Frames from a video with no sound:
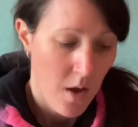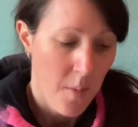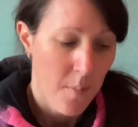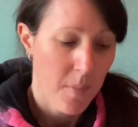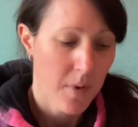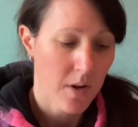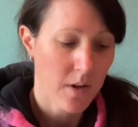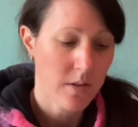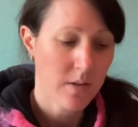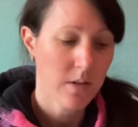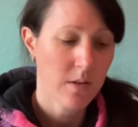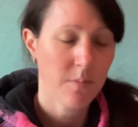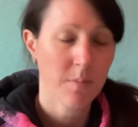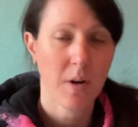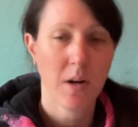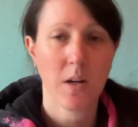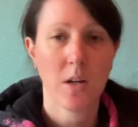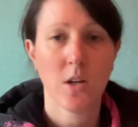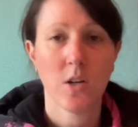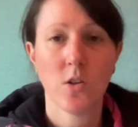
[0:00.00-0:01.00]
But I did
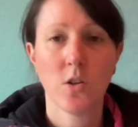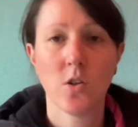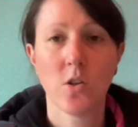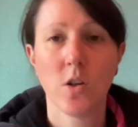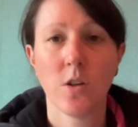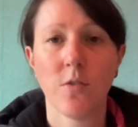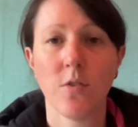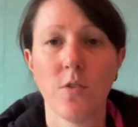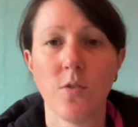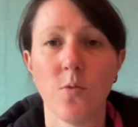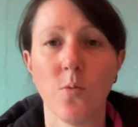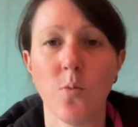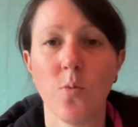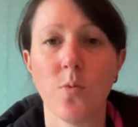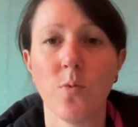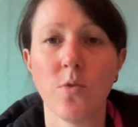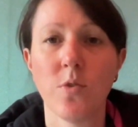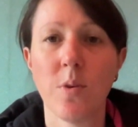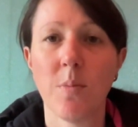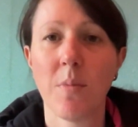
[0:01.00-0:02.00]
manage, if you've
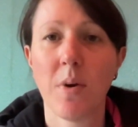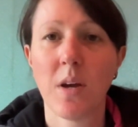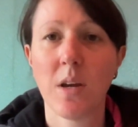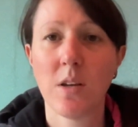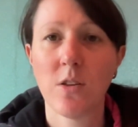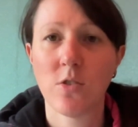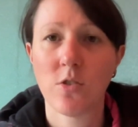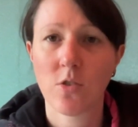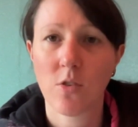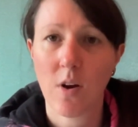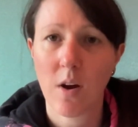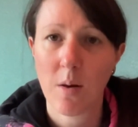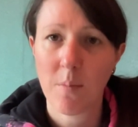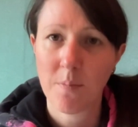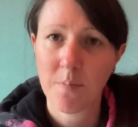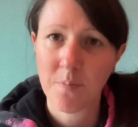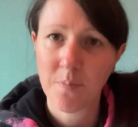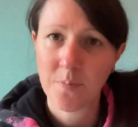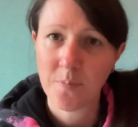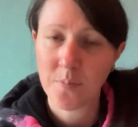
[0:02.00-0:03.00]
in my
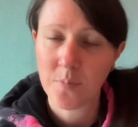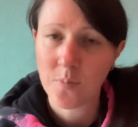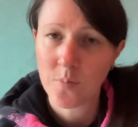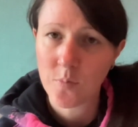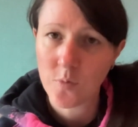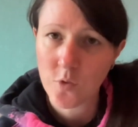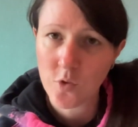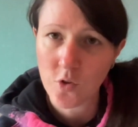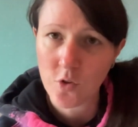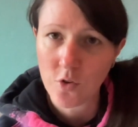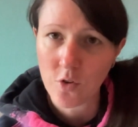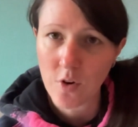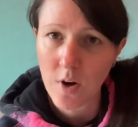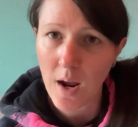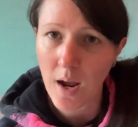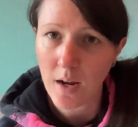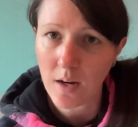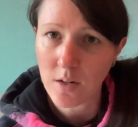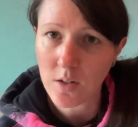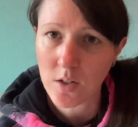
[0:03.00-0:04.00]
Instagram, to
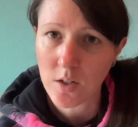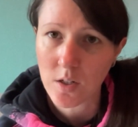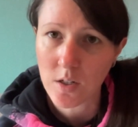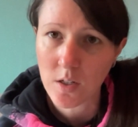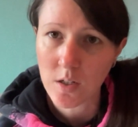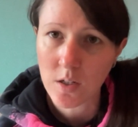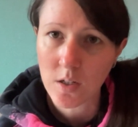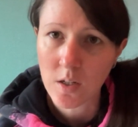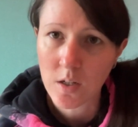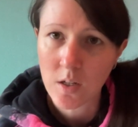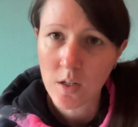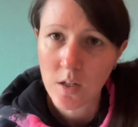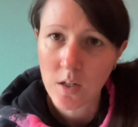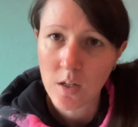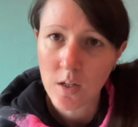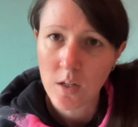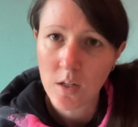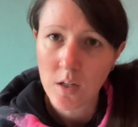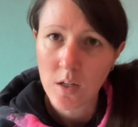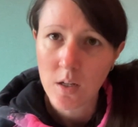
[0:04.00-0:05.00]
create
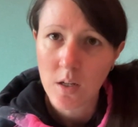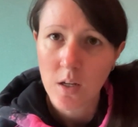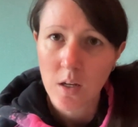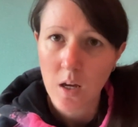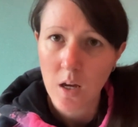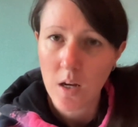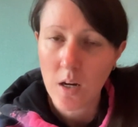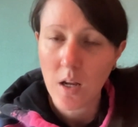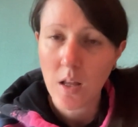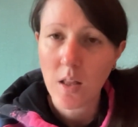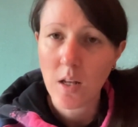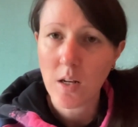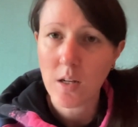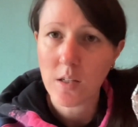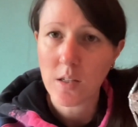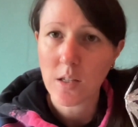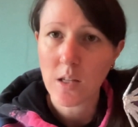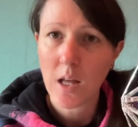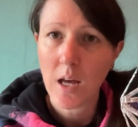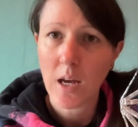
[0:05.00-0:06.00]
another
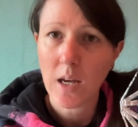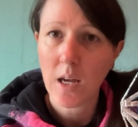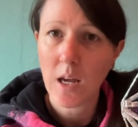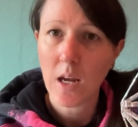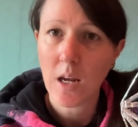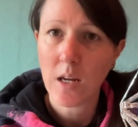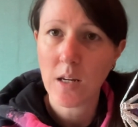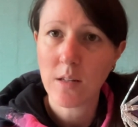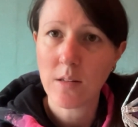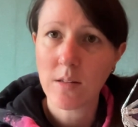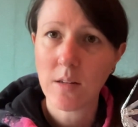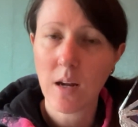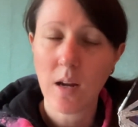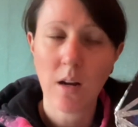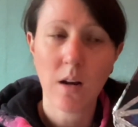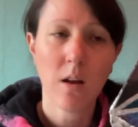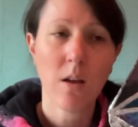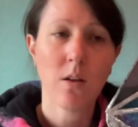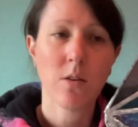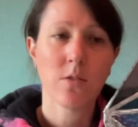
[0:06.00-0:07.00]
little hangy
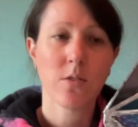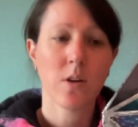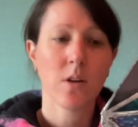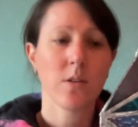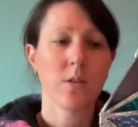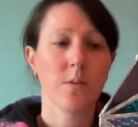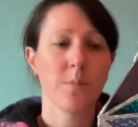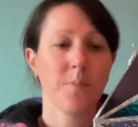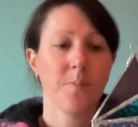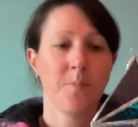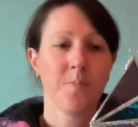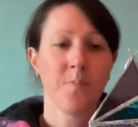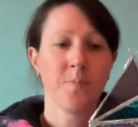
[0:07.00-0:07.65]
stained glass item.